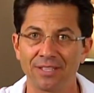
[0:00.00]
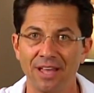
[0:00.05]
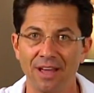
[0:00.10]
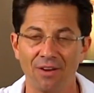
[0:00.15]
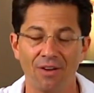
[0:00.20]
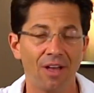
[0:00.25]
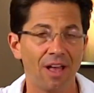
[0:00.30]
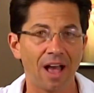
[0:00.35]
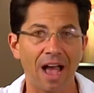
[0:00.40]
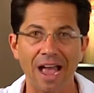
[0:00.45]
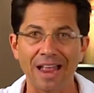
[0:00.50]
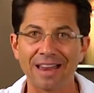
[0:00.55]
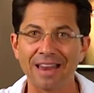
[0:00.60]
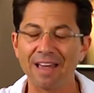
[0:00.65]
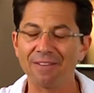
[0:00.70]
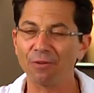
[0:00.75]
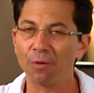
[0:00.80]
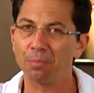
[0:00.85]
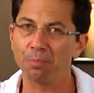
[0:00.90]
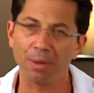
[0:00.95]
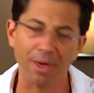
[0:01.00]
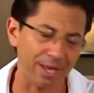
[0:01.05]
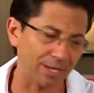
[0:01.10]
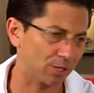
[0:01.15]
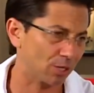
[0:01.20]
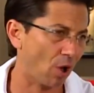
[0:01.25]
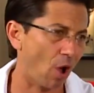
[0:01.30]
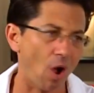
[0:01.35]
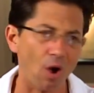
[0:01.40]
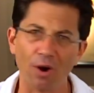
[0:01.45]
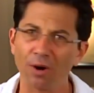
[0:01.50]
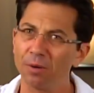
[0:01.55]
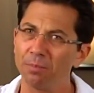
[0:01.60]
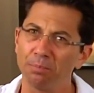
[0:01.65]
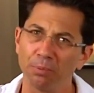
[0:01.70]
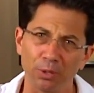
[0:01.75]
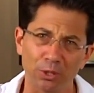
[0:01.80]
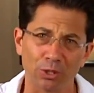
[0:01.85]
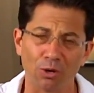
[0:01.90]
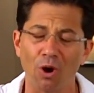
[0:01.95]
Now, I never pitch hard and
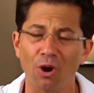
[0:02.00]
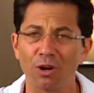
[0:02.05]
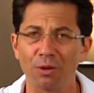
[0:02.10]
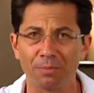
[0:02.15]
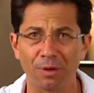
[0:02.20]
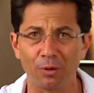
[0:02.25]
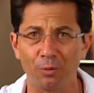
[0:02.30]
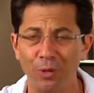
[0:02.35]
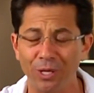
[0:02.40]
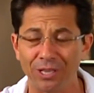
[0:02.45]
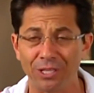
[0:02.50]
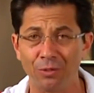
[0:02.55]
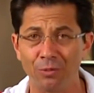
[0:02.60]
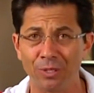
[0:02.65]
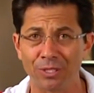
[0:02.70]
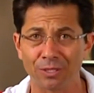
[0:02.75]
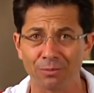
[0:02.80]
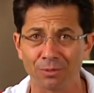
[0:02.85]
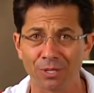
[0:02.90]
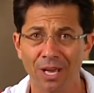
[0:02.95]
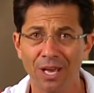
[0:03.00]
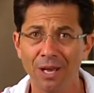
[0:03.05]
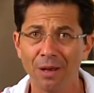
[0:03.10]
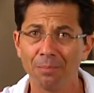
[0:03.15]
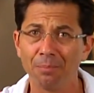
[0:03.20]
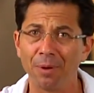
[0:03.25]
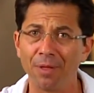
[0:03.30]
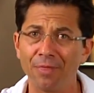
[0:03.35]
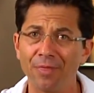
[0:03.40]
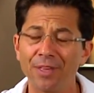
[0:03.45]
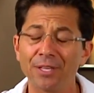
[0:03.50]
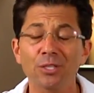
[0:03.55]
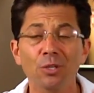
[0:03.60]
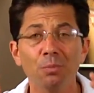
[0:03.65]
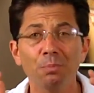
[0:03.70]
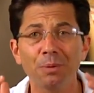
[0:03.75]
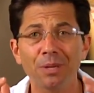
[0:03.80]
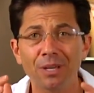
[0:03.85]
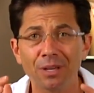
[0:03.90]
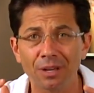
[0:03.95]
push hard in my weekly wisdoms, but this will
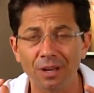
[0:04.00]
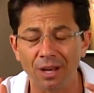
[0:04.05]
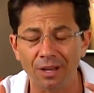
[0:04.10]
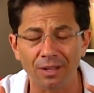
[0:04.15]
be